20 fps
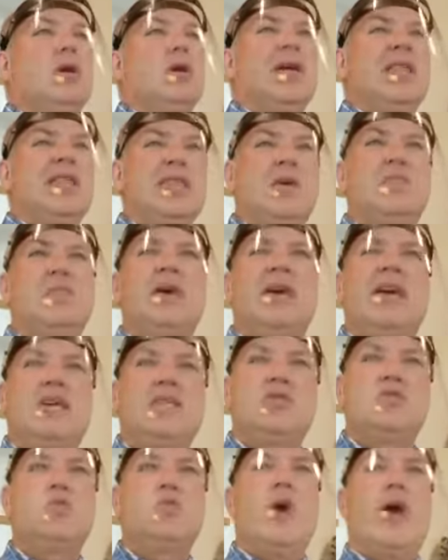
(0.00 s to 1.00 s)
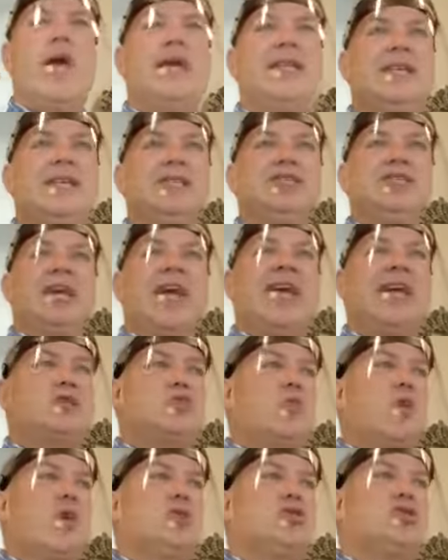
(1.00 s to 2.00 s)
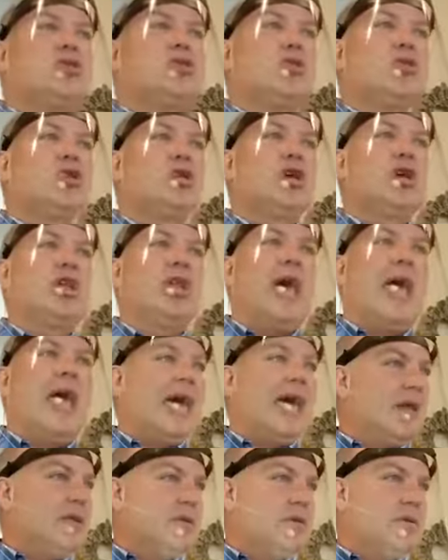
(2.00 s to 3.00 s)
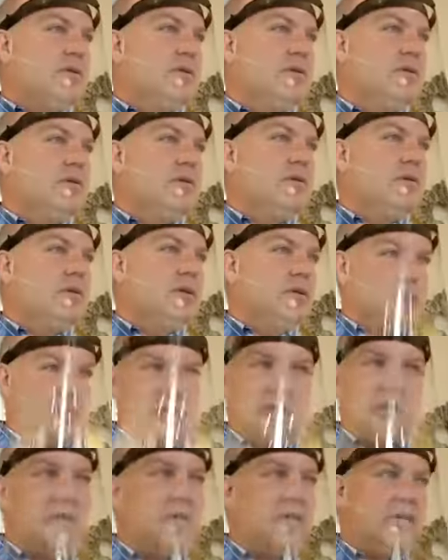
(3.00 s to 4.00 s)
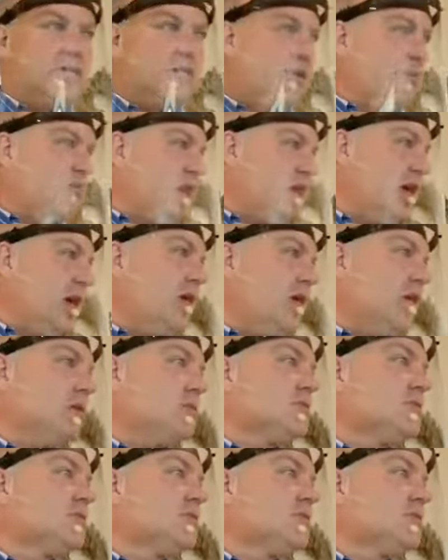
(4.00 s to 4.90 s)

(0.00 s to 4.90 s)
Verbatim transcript: the best way to change what you're looking at, is to look at something else